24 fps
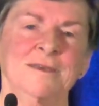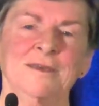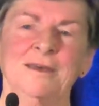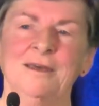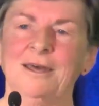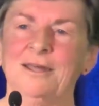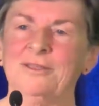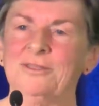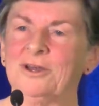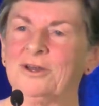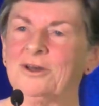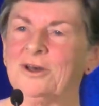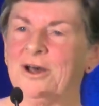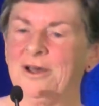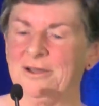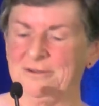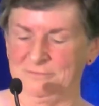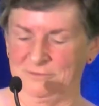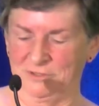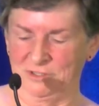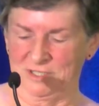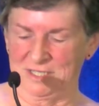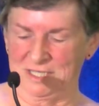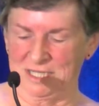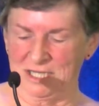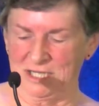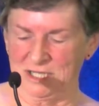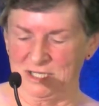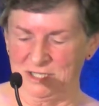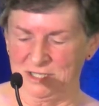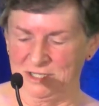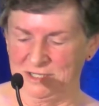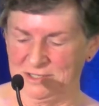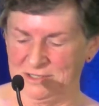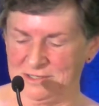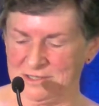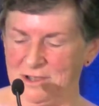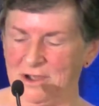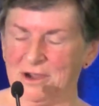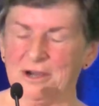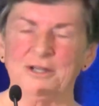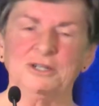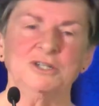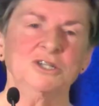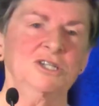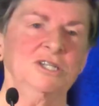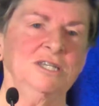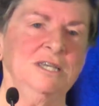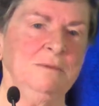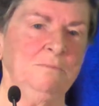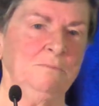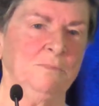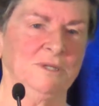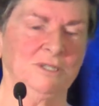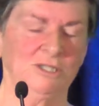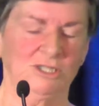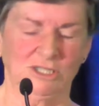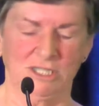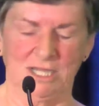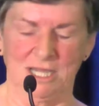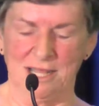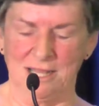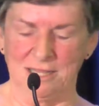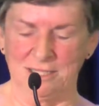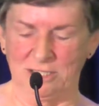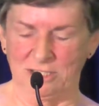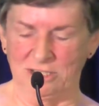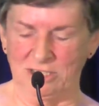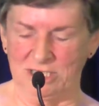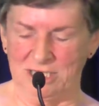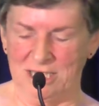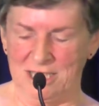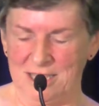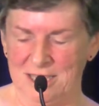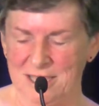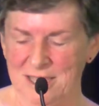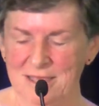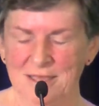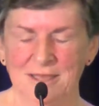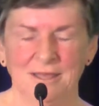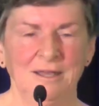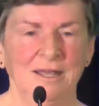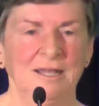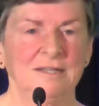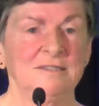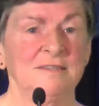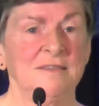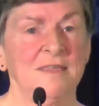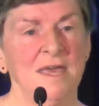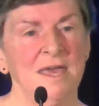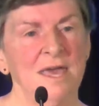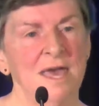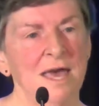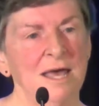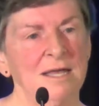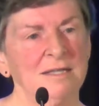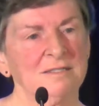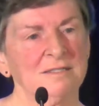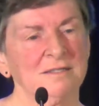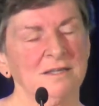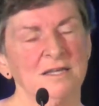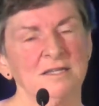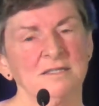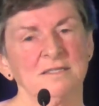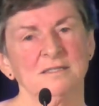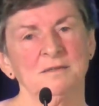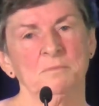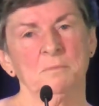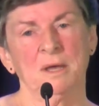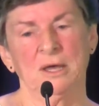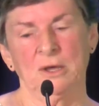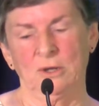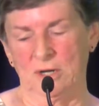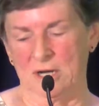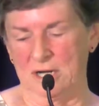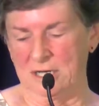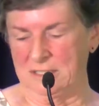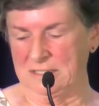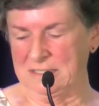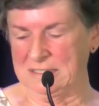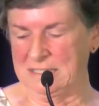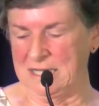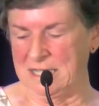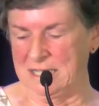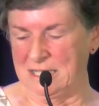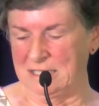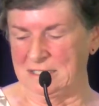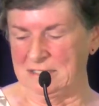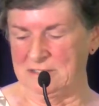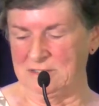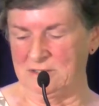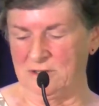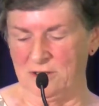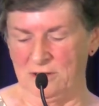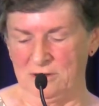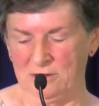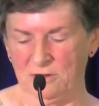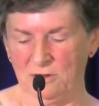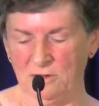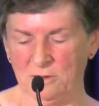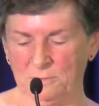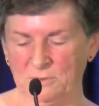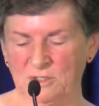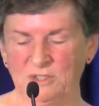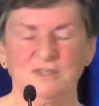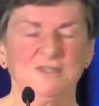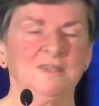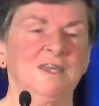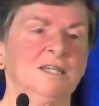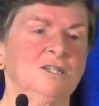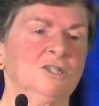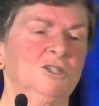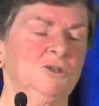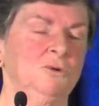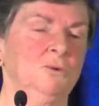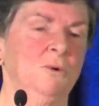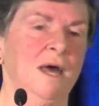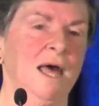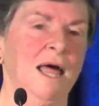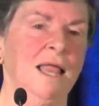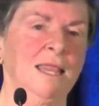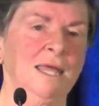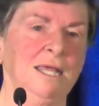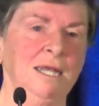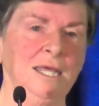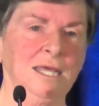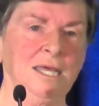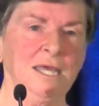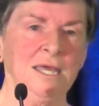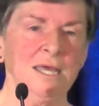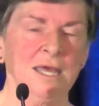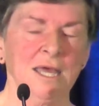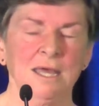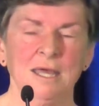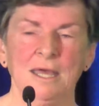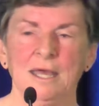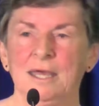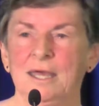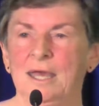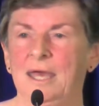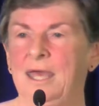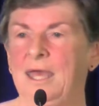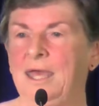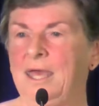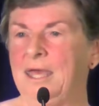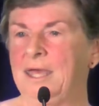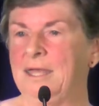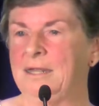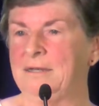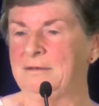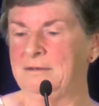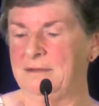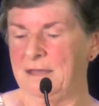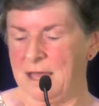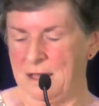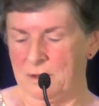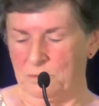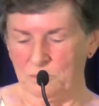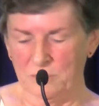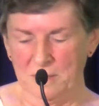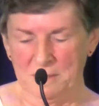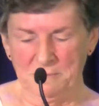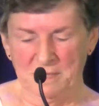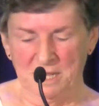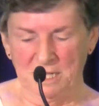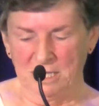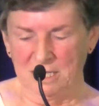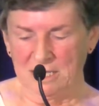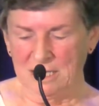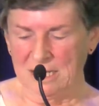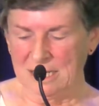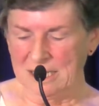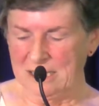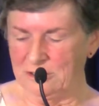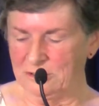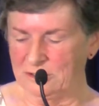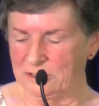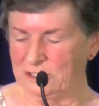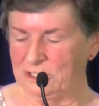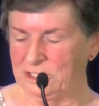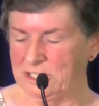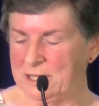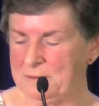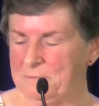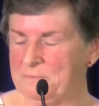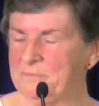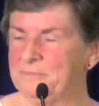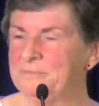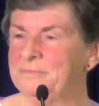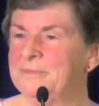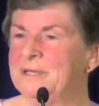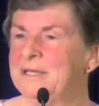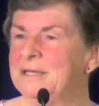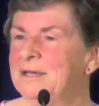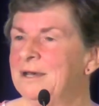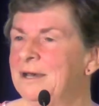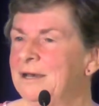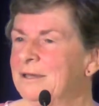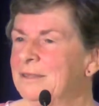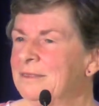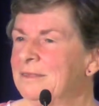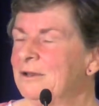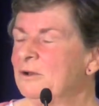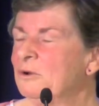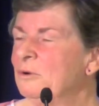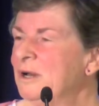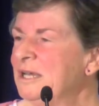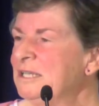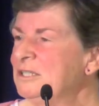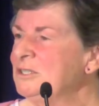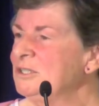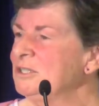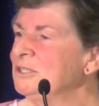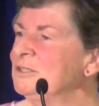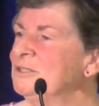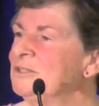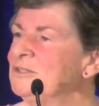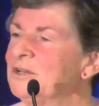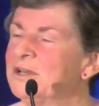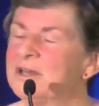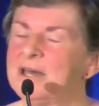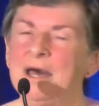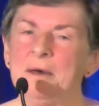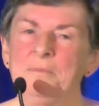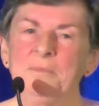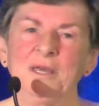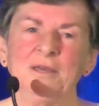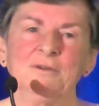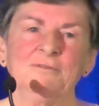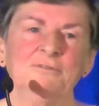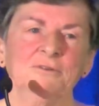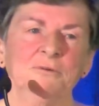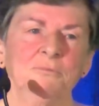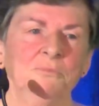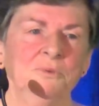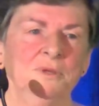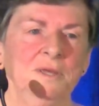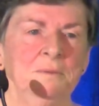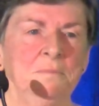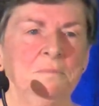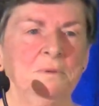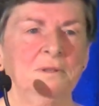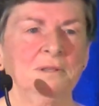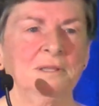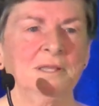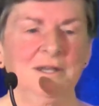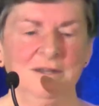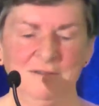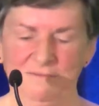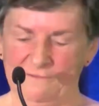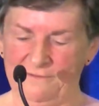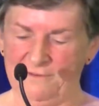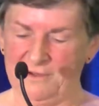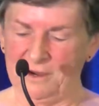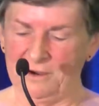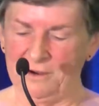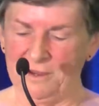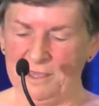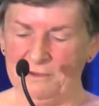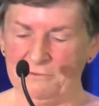And the conversations are deep and challenging as they ask us about our stance on homosexuality and women in leadership. The questions are coming from people in a very